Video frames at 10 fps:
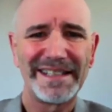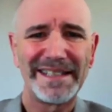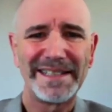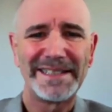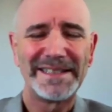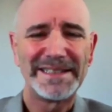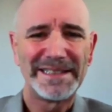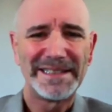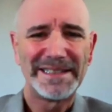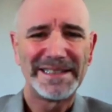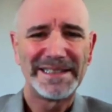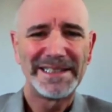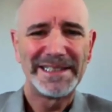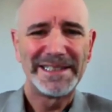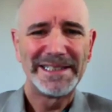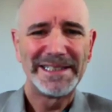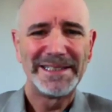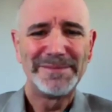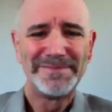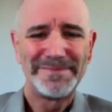
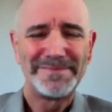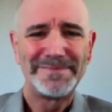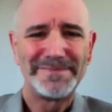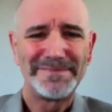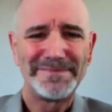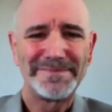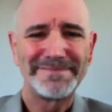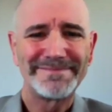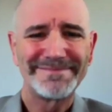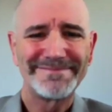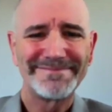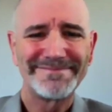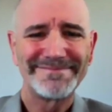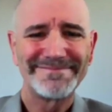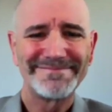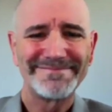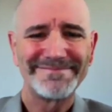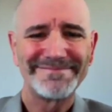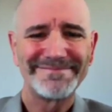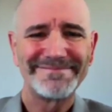
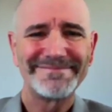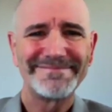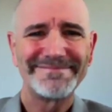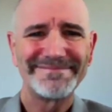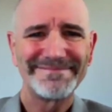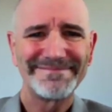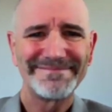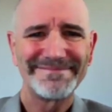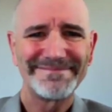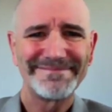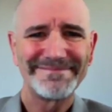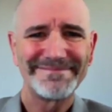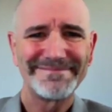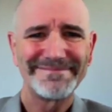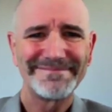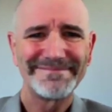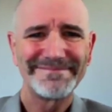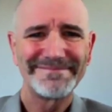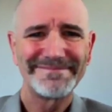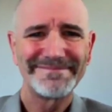
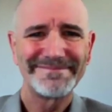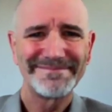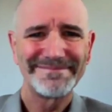This person isn't speaking.